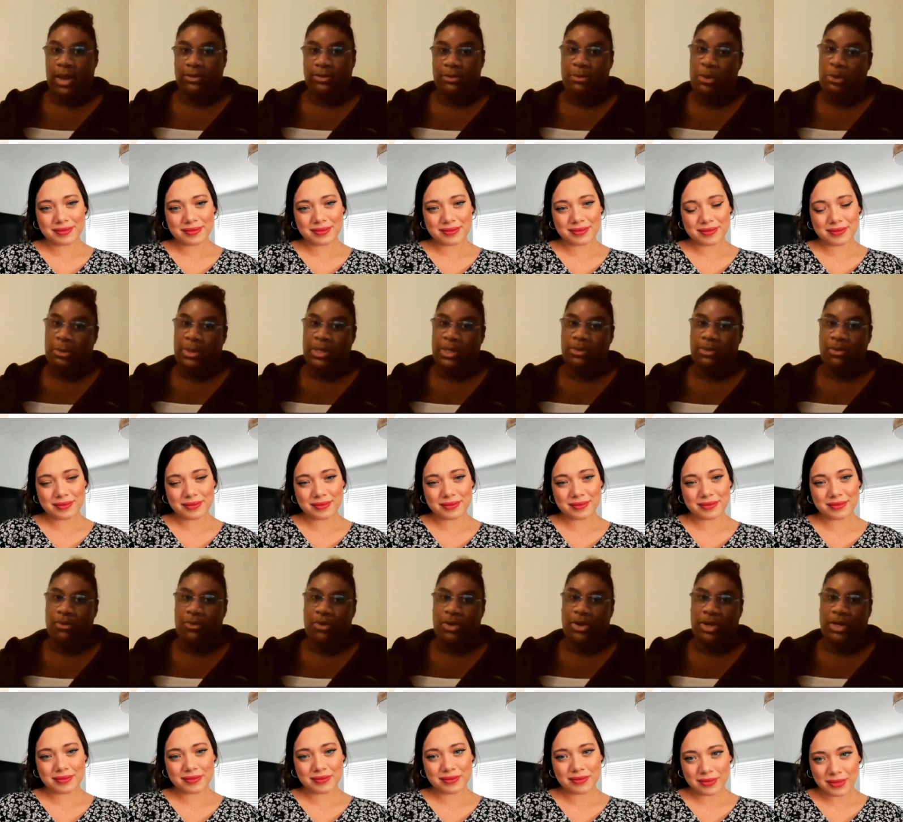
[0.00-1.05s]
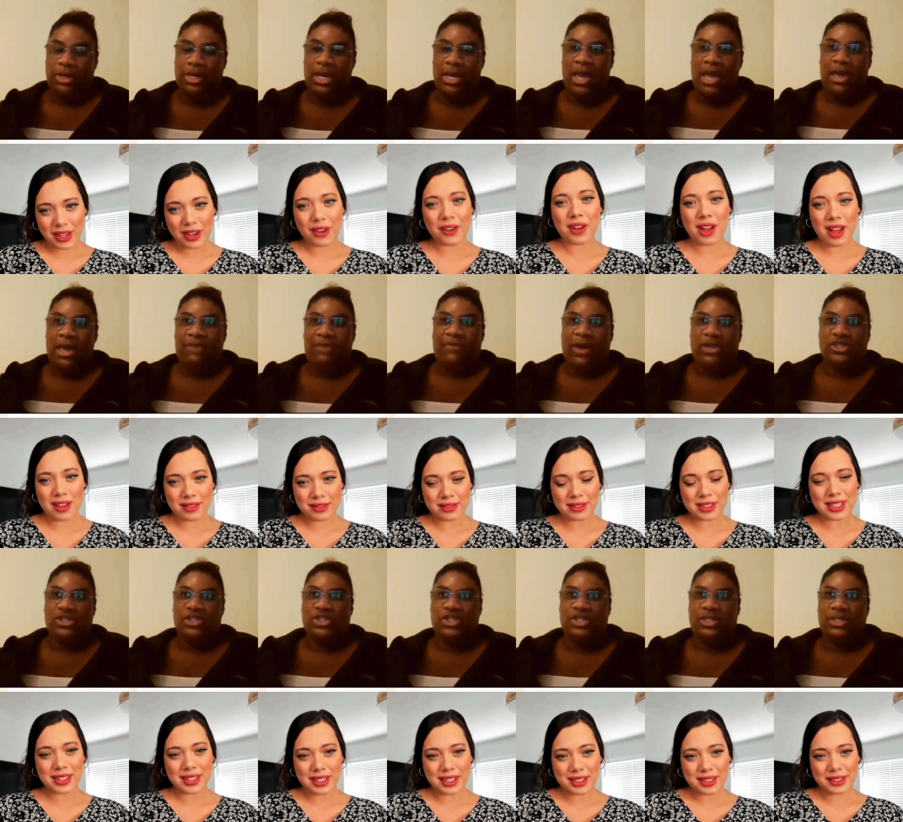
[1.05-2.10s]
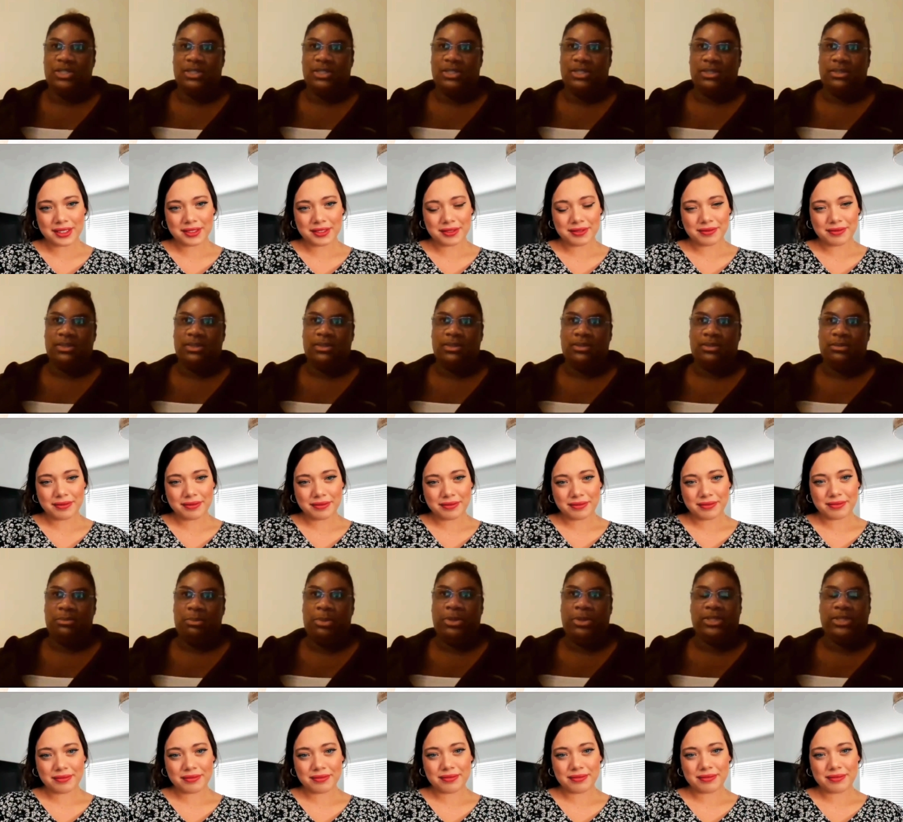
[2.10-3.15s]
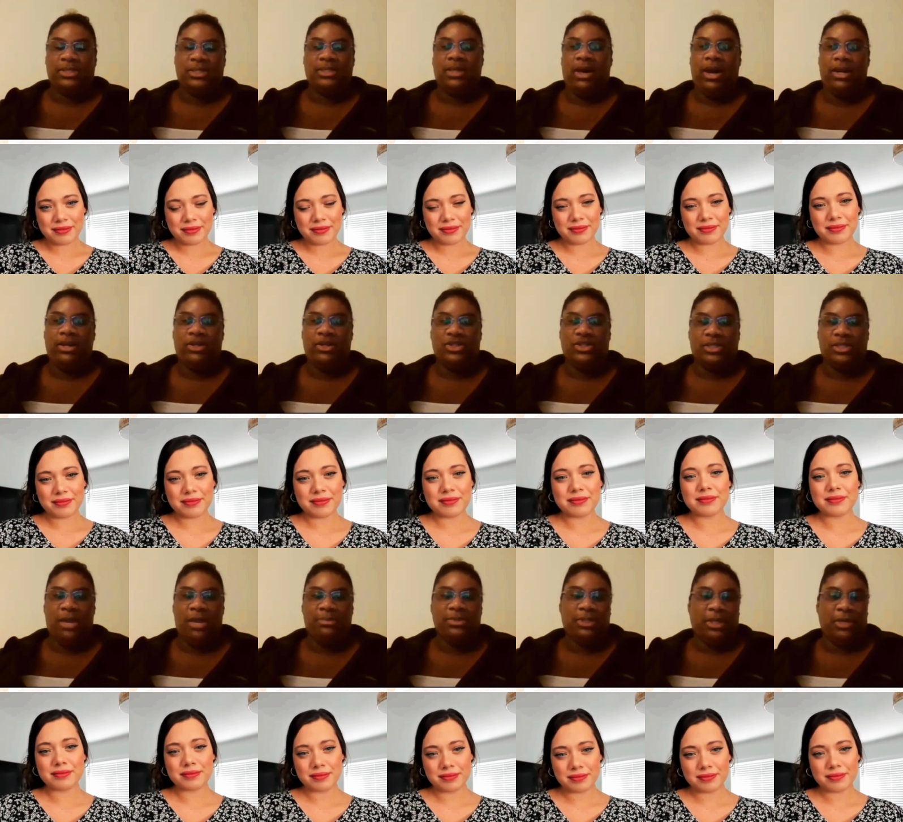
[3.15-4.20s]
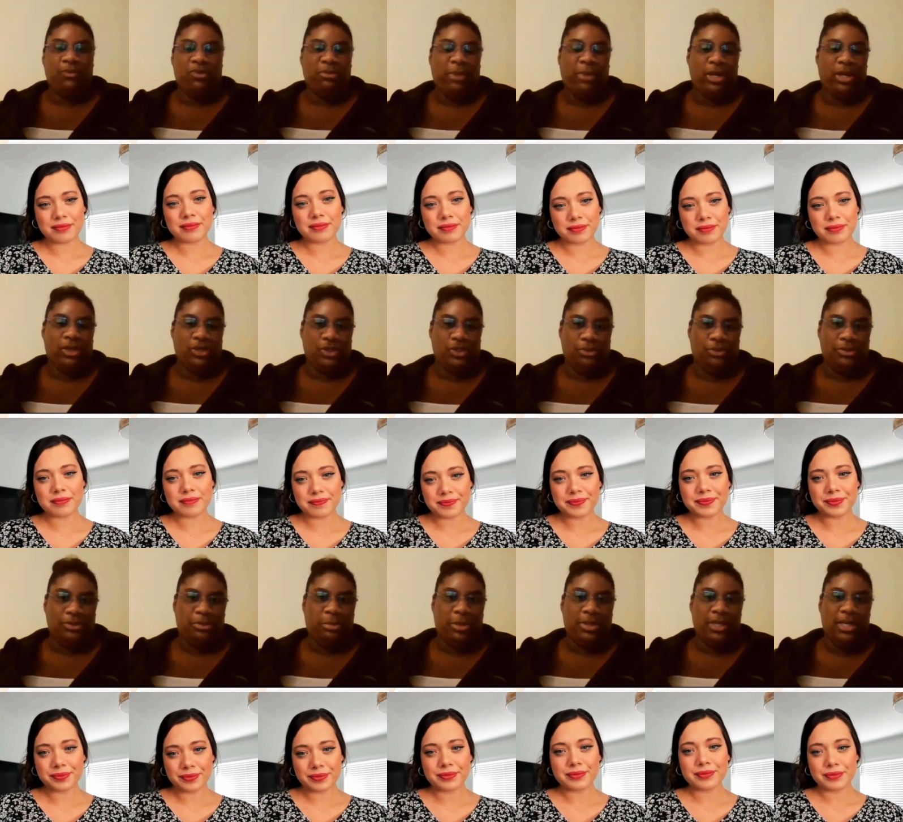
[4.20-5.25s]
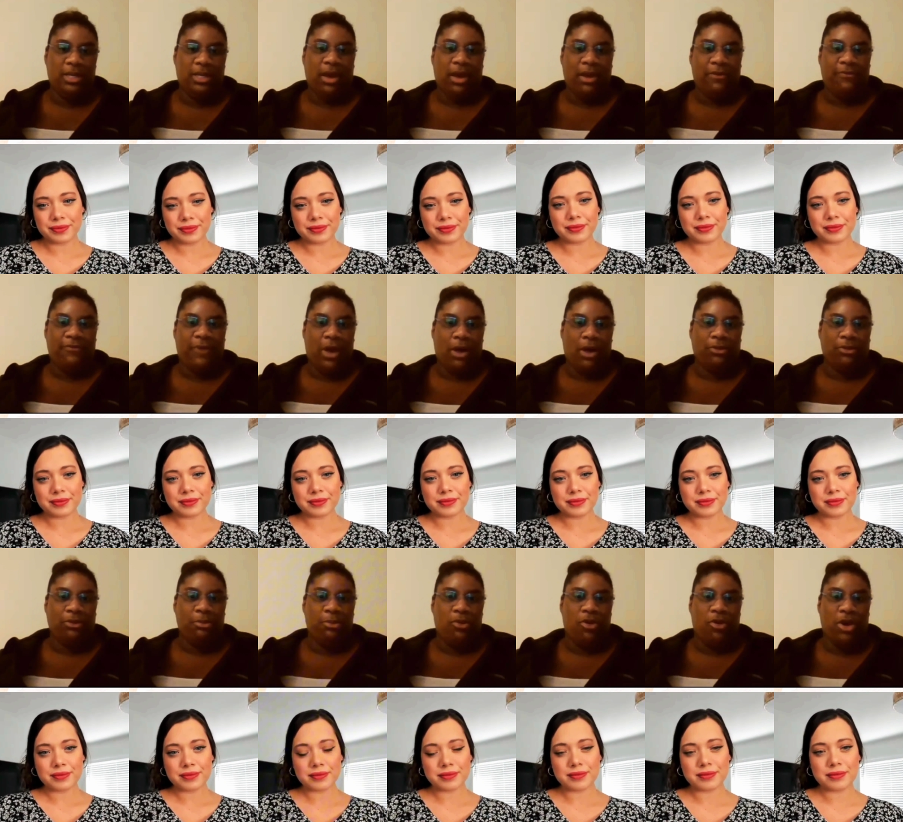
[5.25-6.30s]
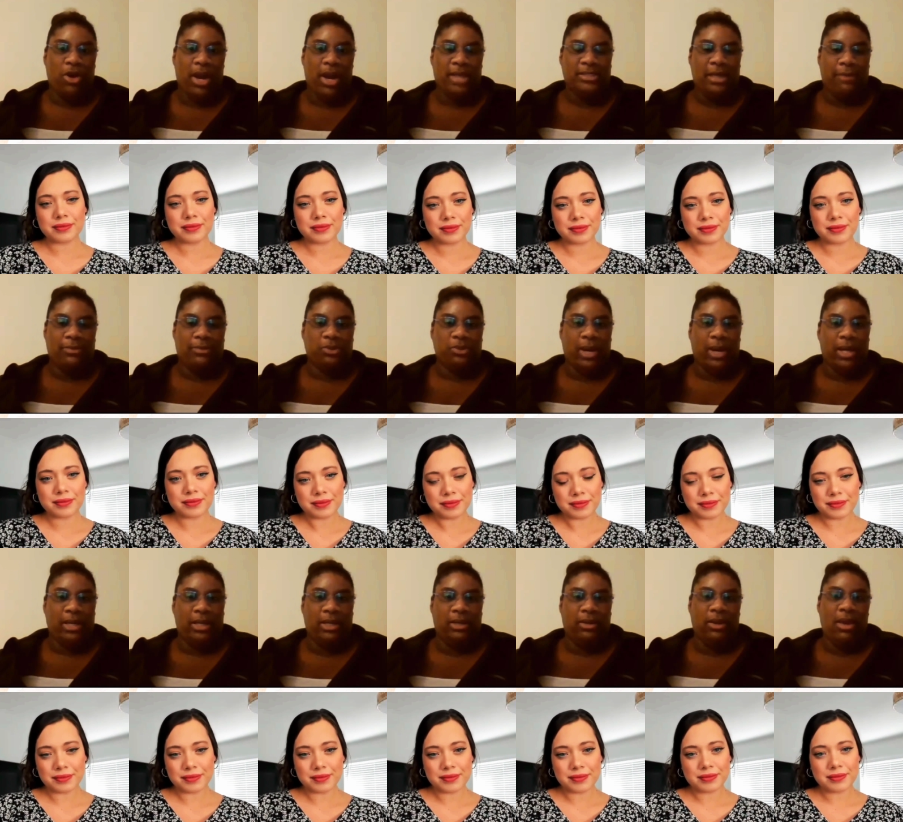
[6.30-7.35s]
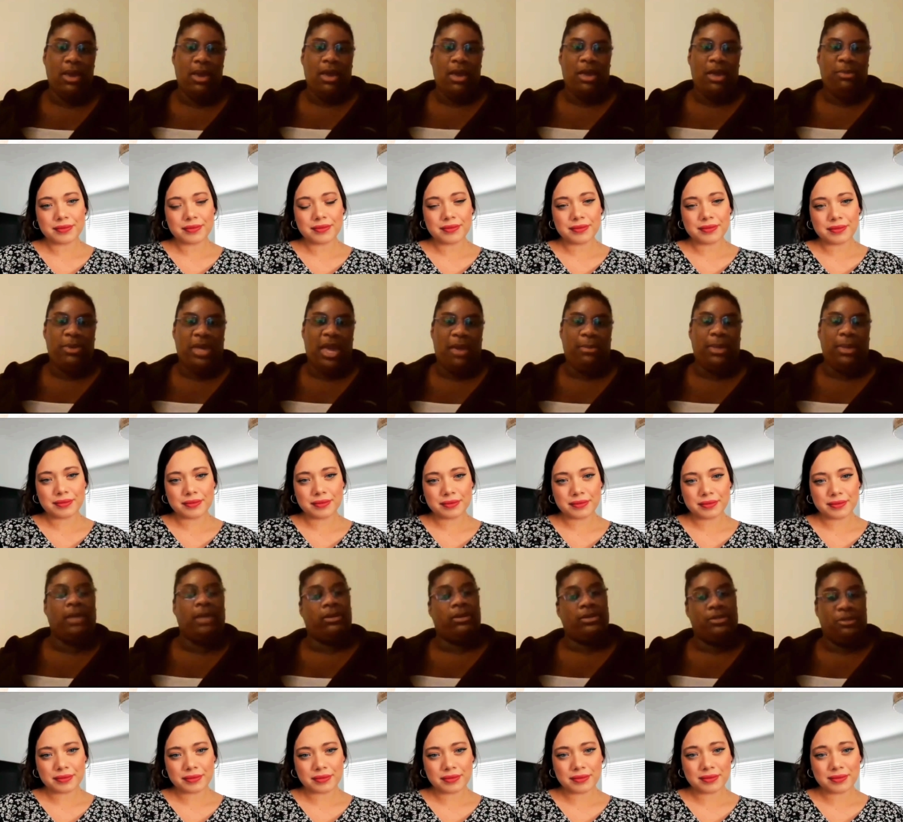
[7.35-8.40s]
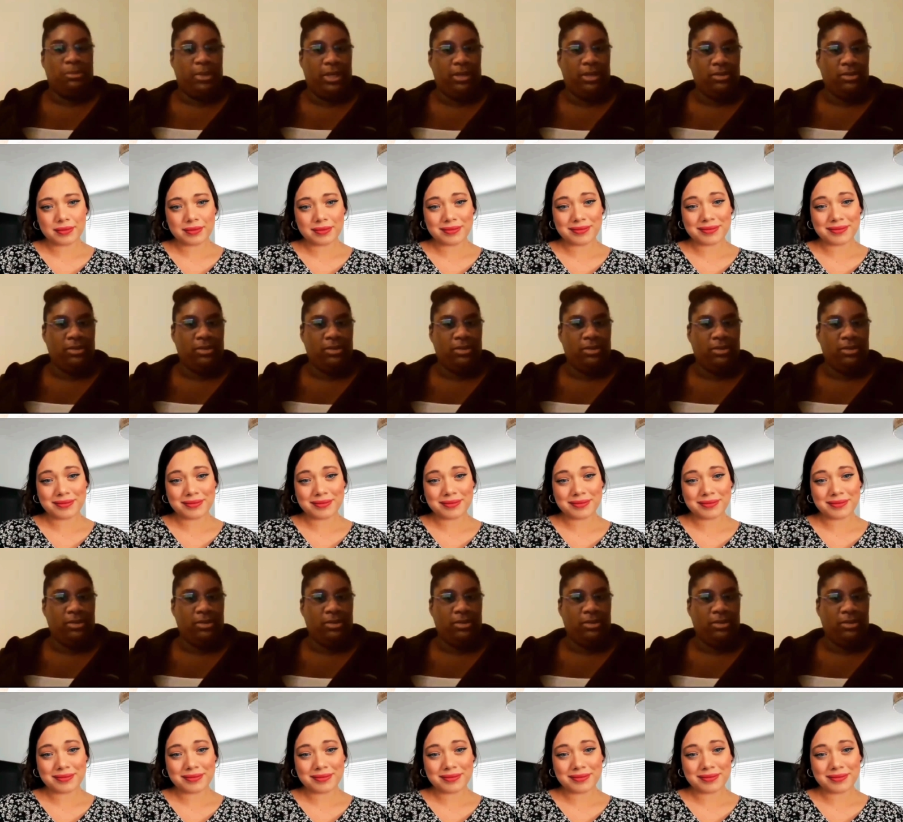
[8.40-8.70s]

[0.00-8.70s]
Speaker 1: at the moment, or if I should just put this aside and just keep dealing with my issues. But then I found the more as I was writing, it became healing to me.